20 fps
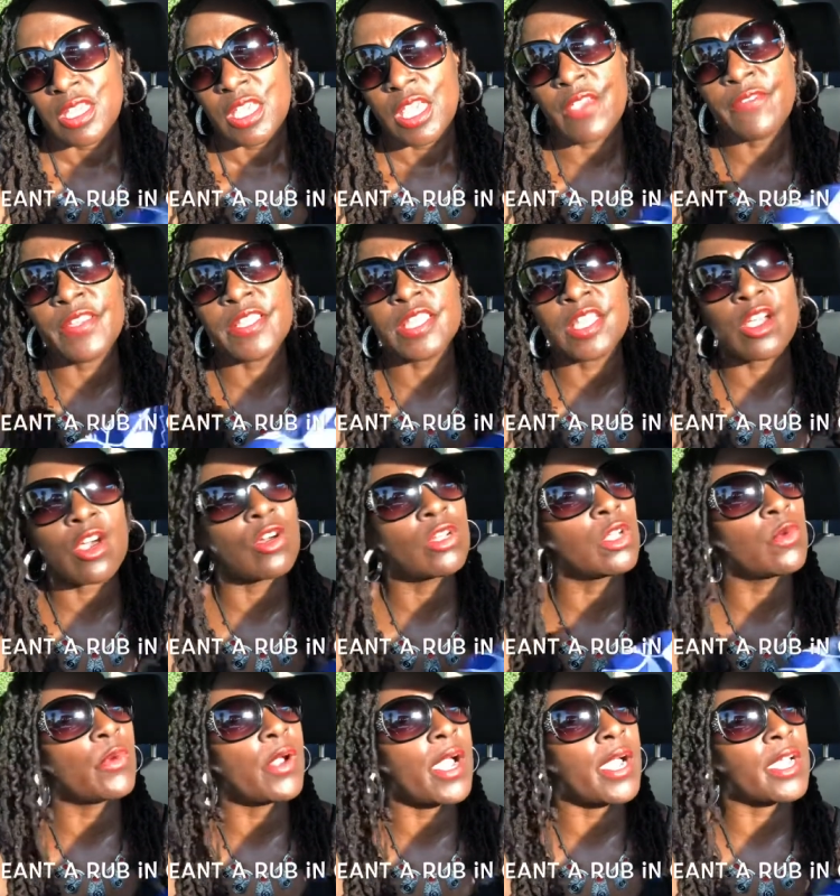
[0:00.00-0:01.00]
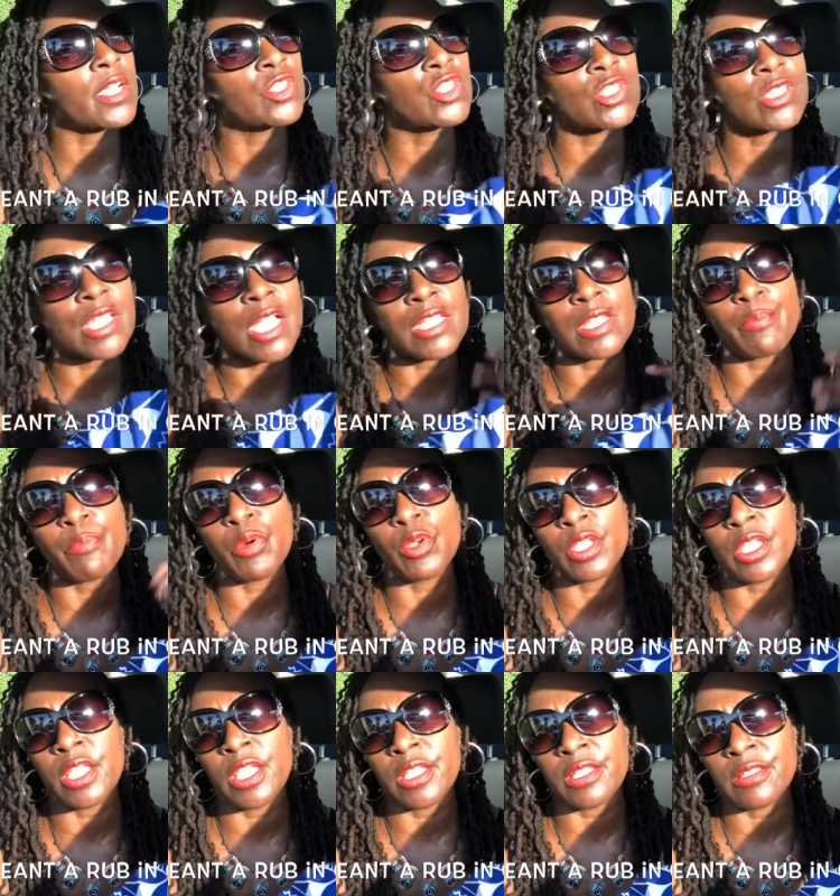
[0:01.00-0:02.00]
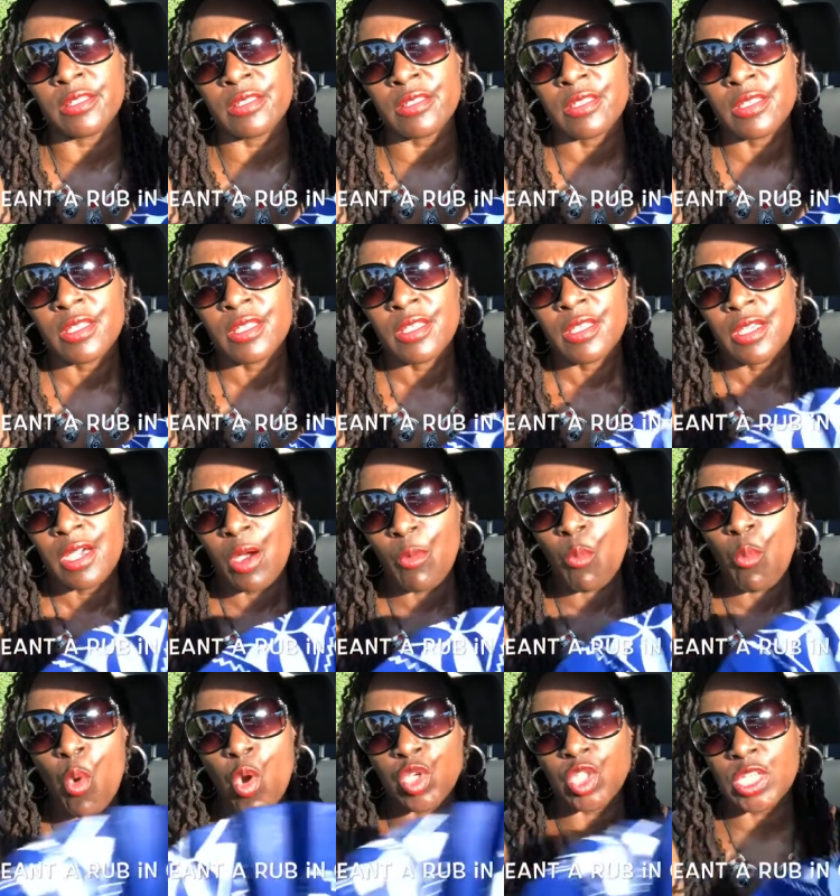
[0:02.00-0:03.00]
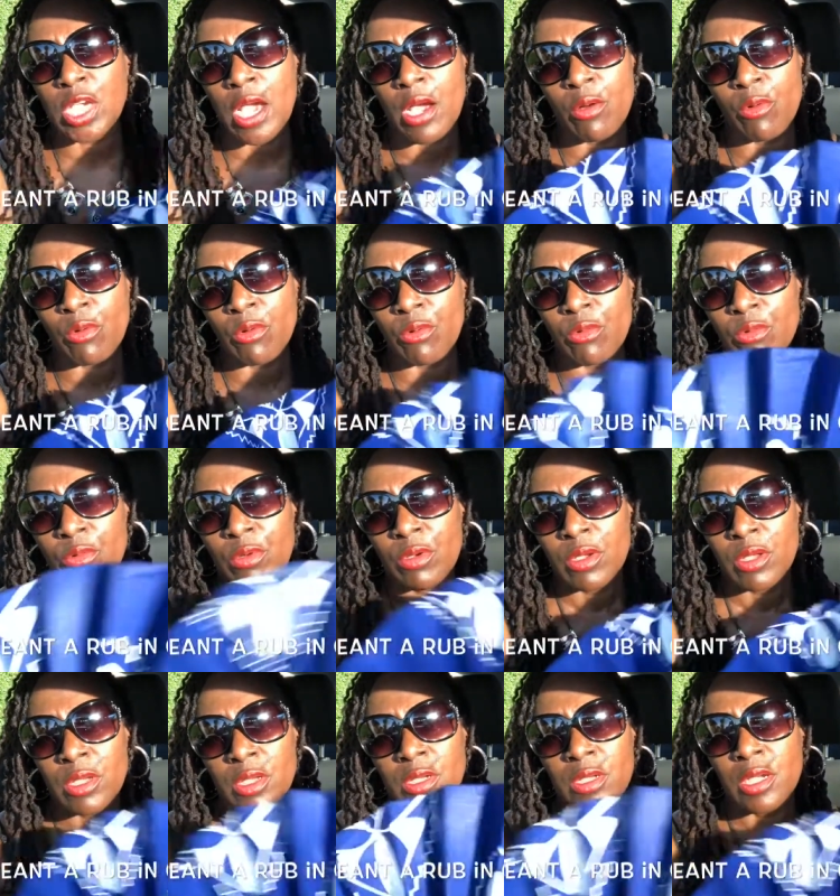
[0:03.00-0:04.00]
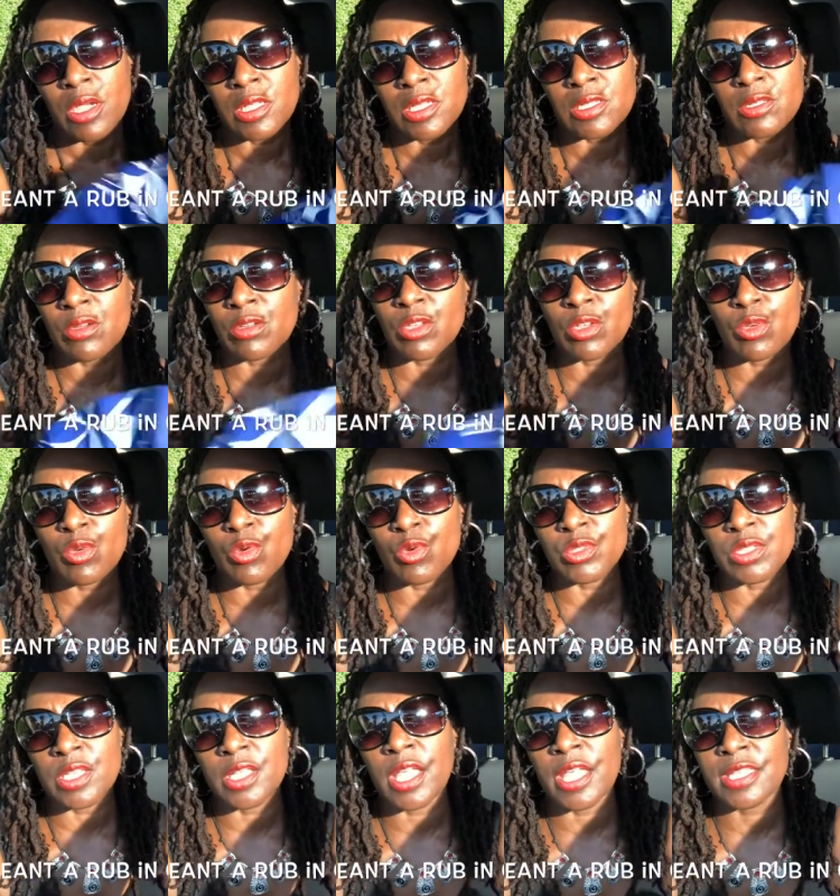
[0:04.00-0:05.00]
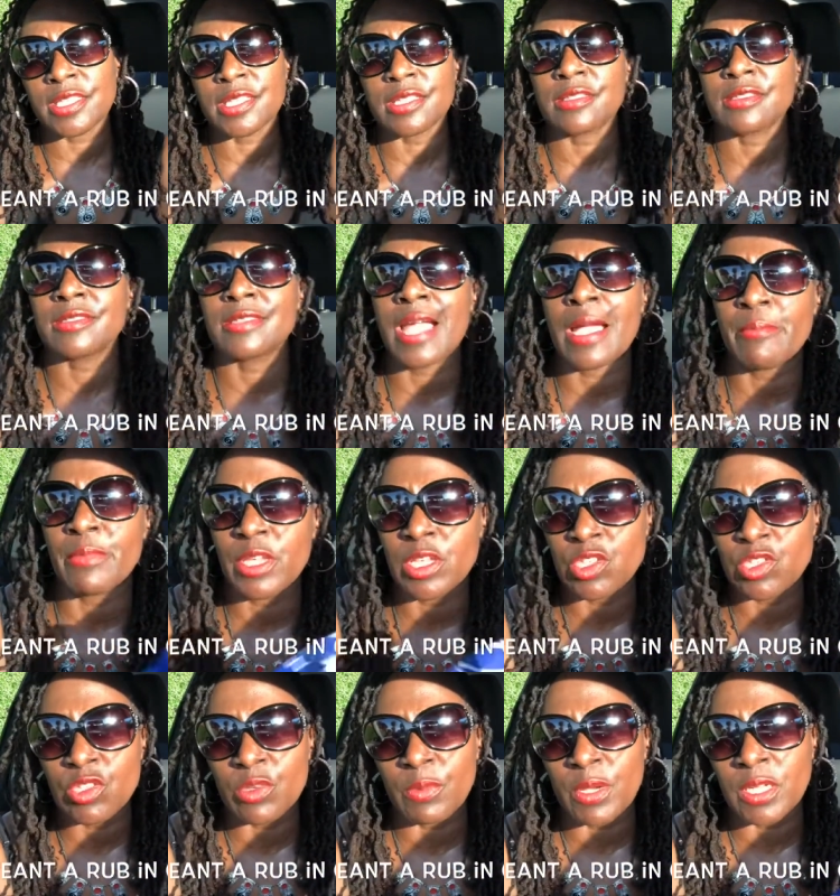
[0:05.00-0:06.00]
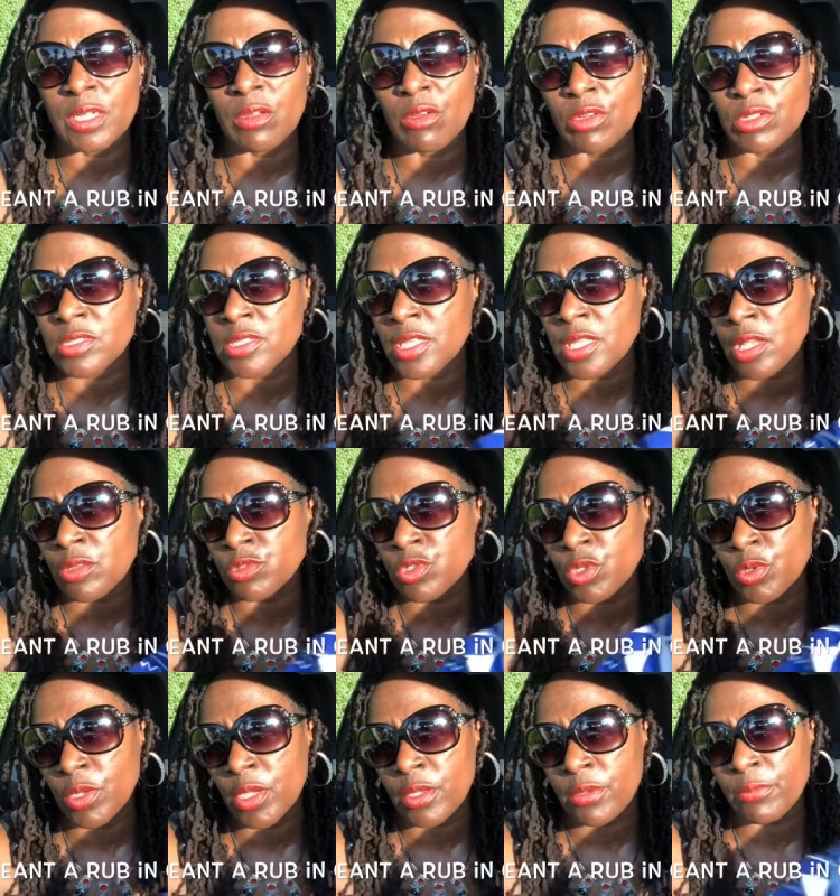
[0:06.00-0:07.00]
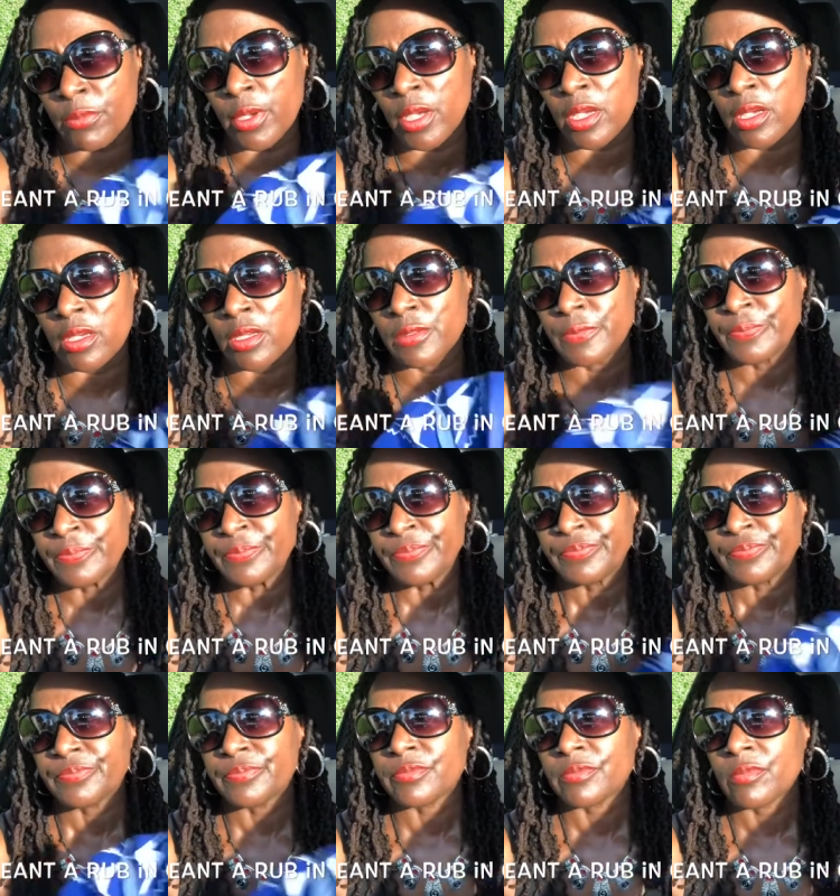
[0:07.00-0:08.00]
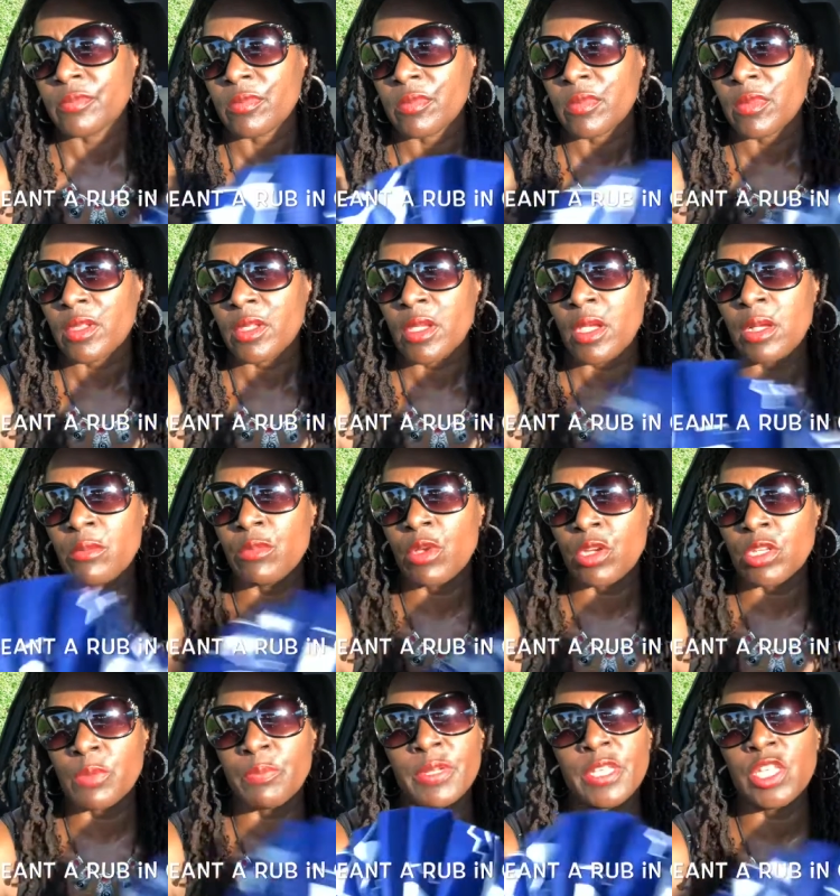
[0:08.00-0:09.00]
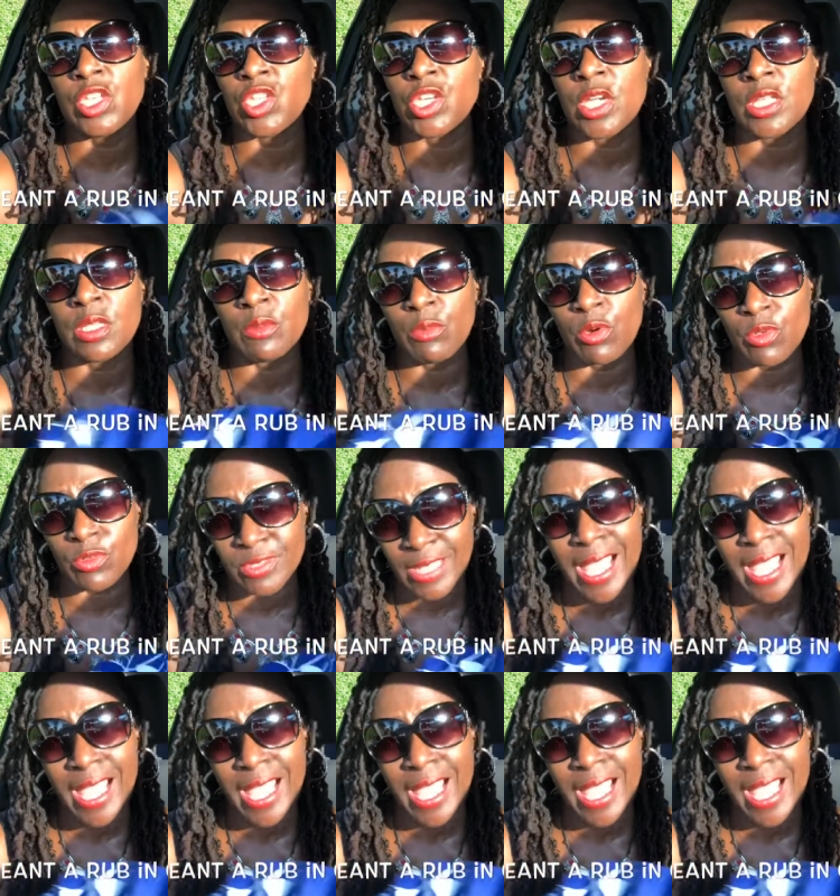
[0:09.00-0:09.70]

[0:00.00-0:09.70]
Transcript: If it's a color where I can just kind of put it in and wash out and it's not going to cause any excess damage to my locks, then I'll do it. But I'm not going to bleach it anymore.